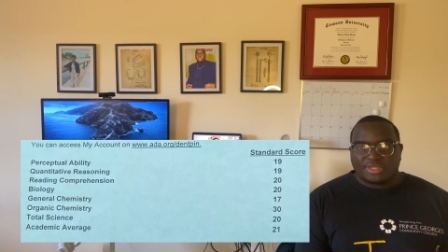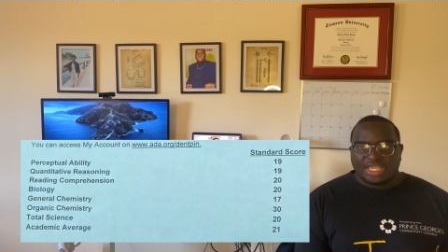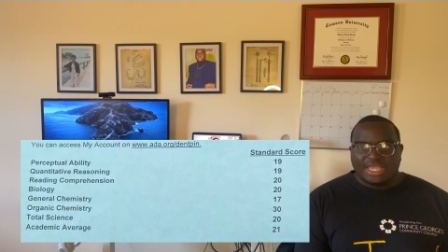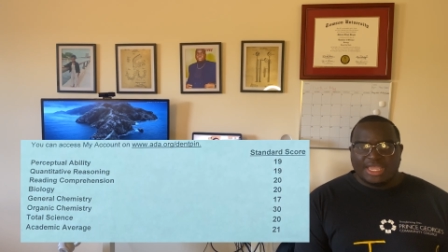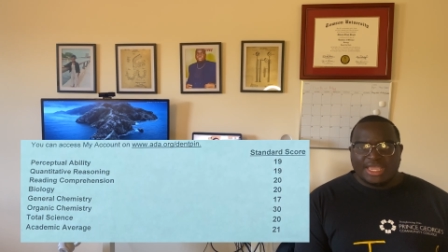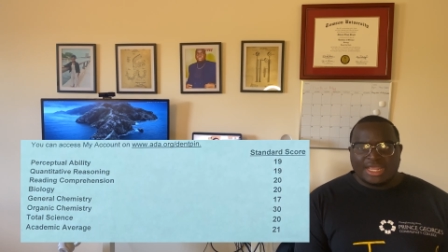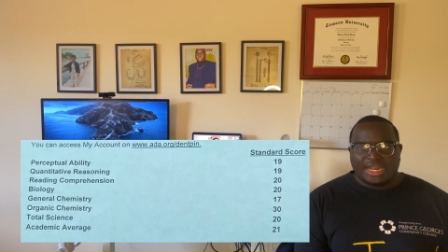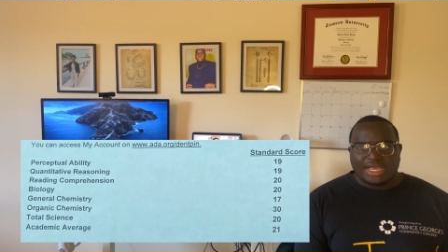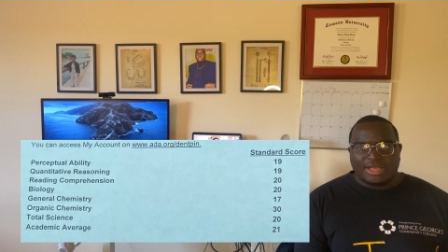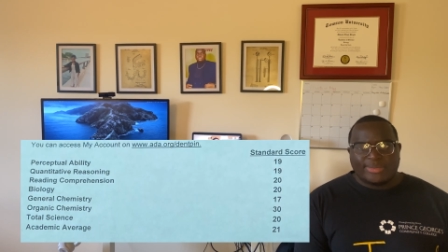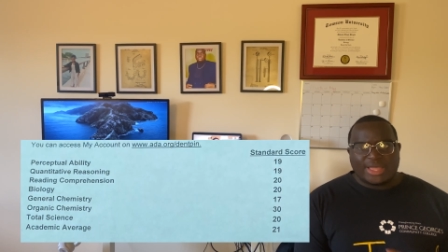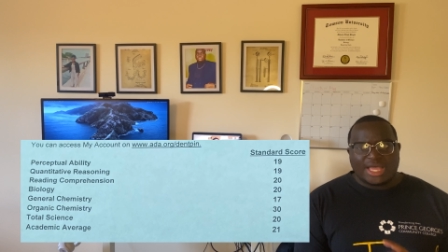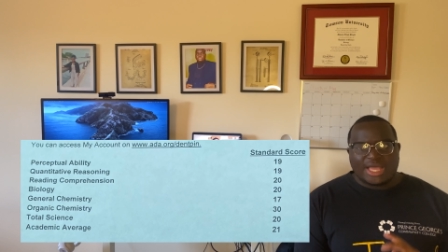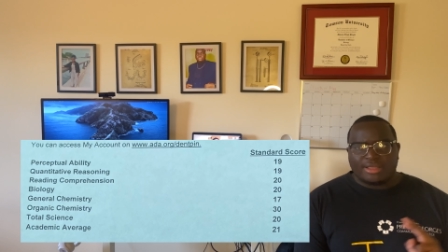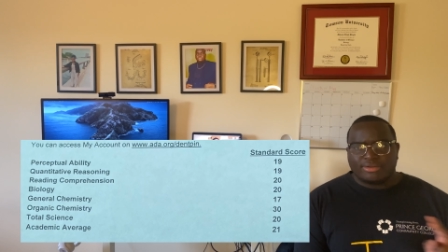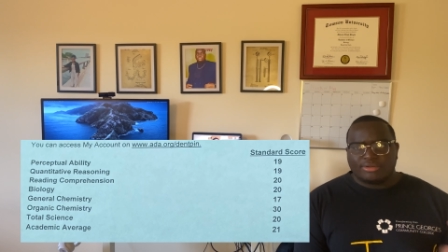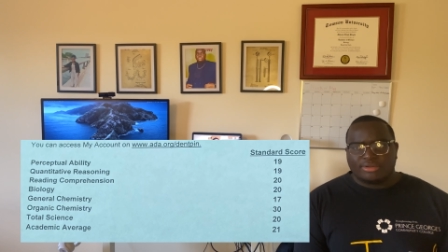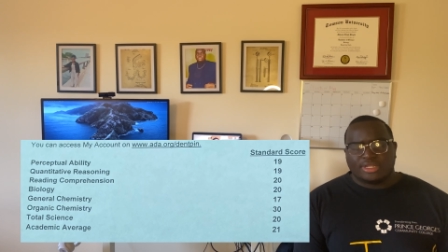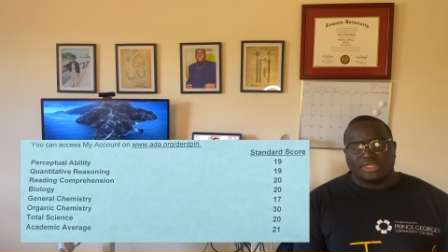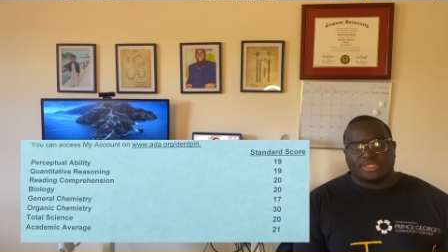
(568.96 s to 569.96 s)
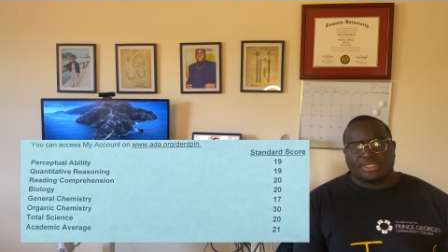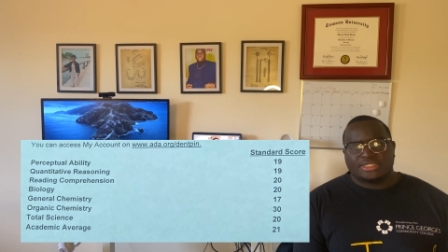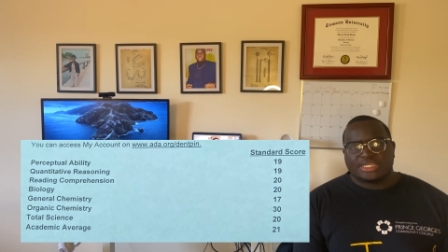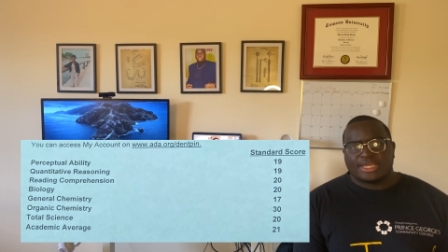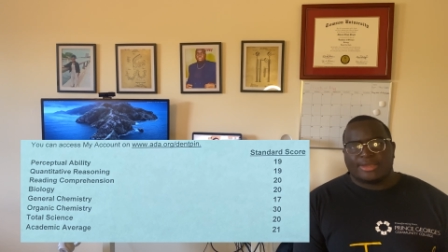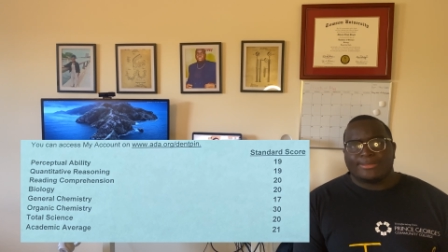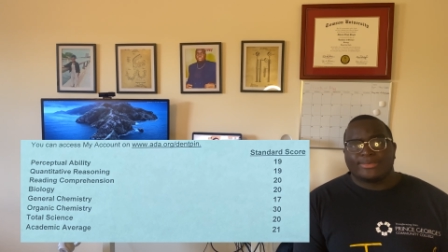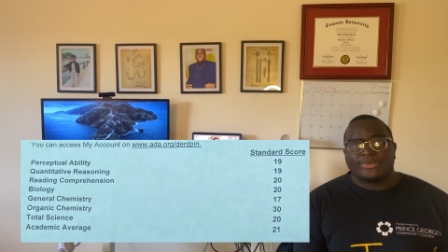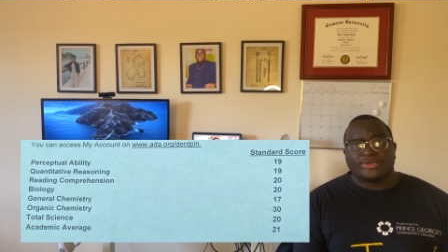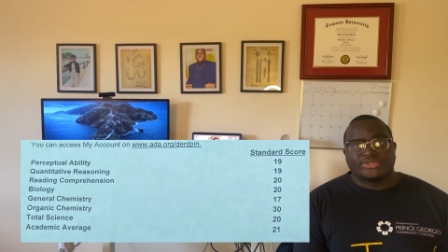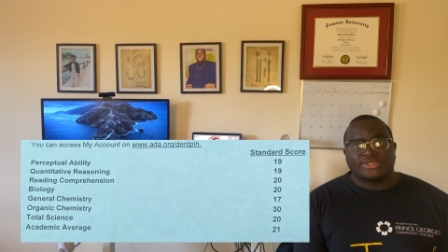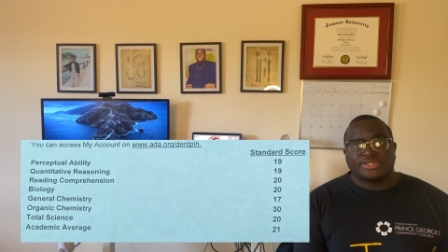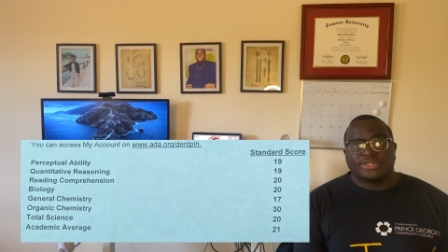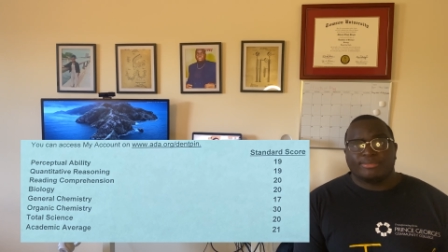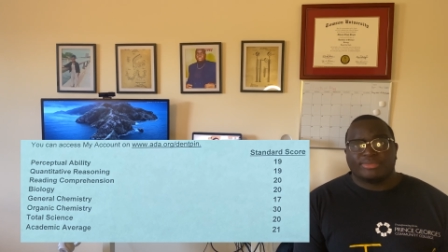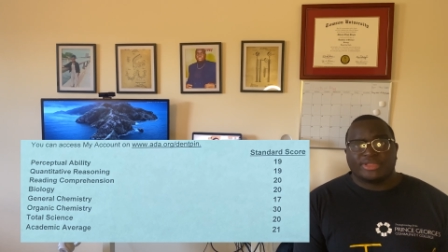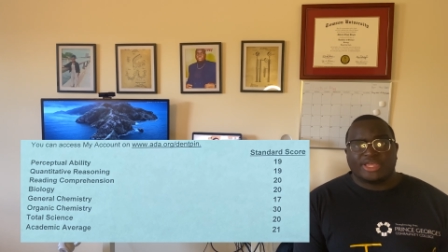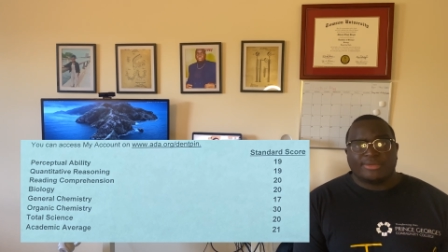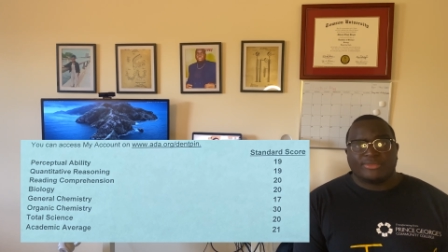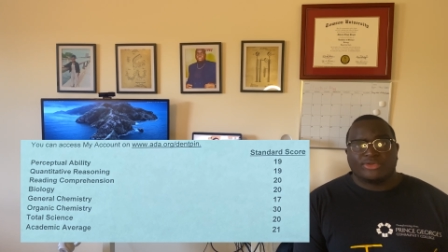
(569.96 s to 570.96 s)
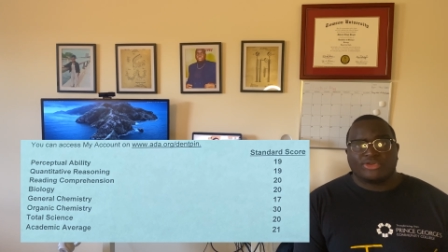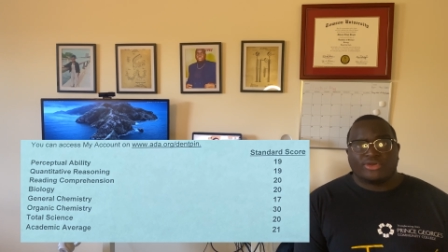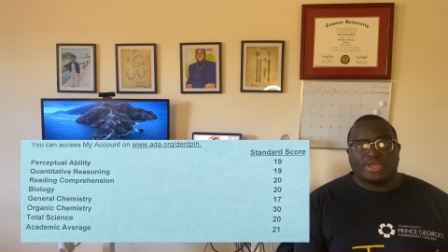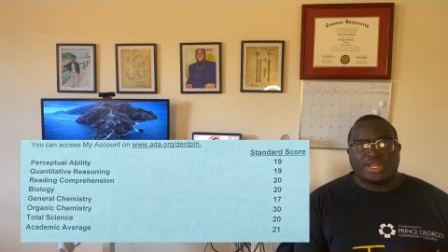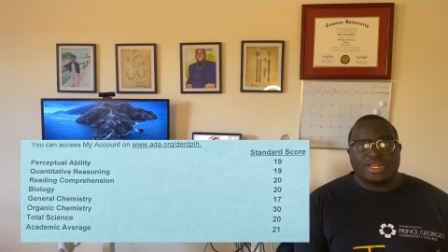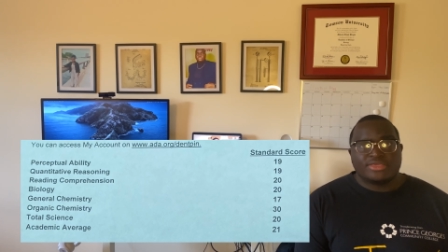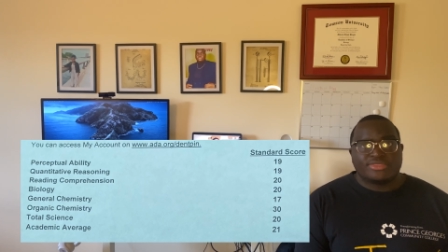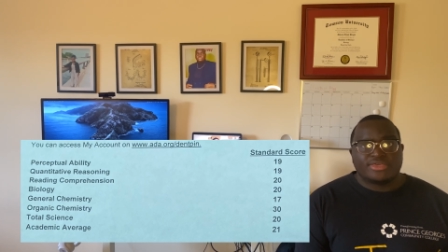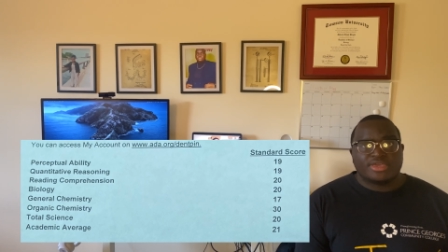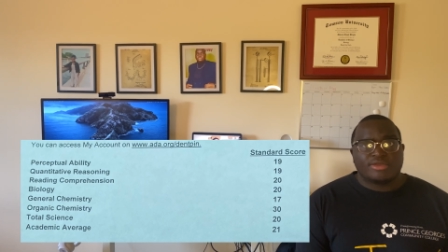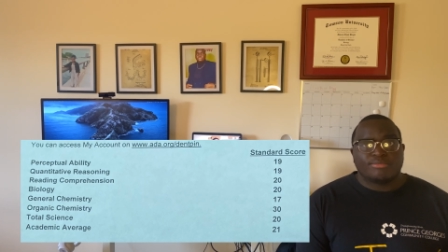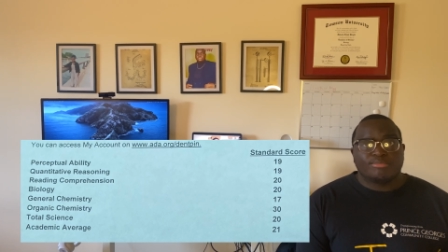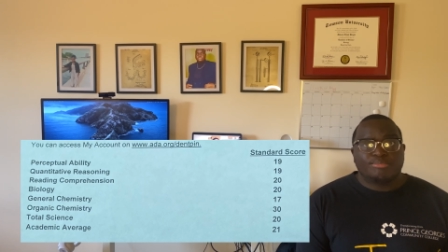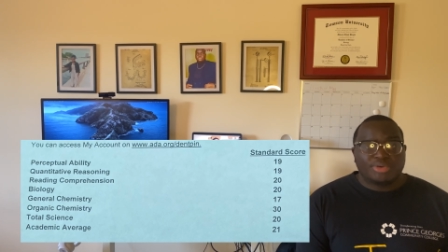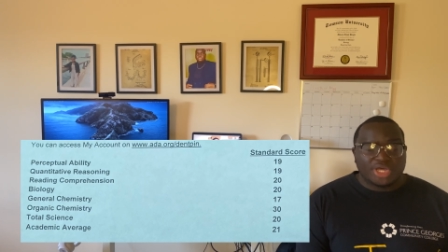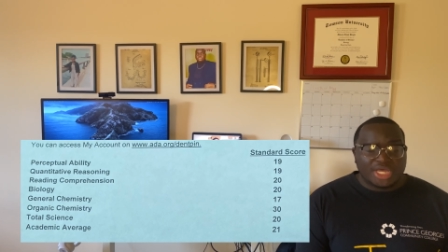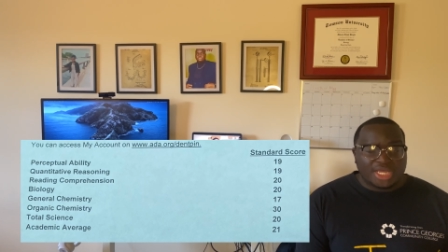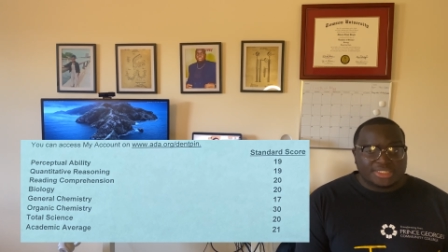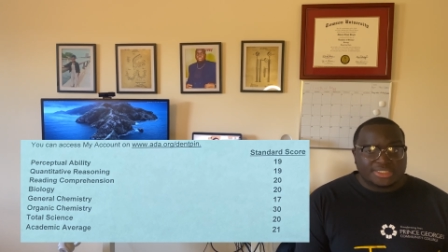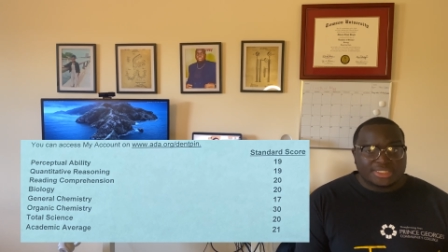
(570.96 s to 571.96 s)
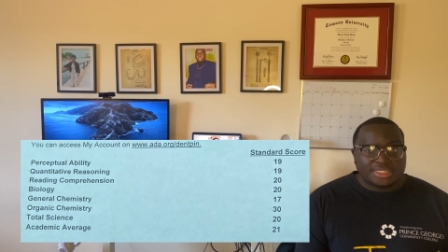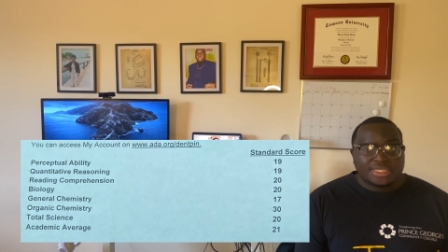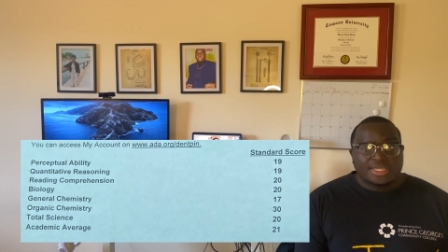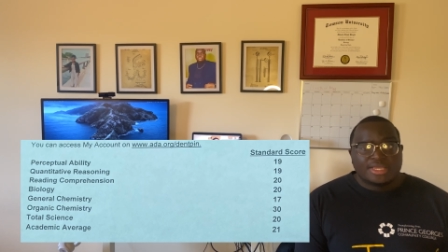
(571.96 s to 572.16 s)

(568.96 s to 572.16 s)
And I'm not the type of person to blame it on anything, but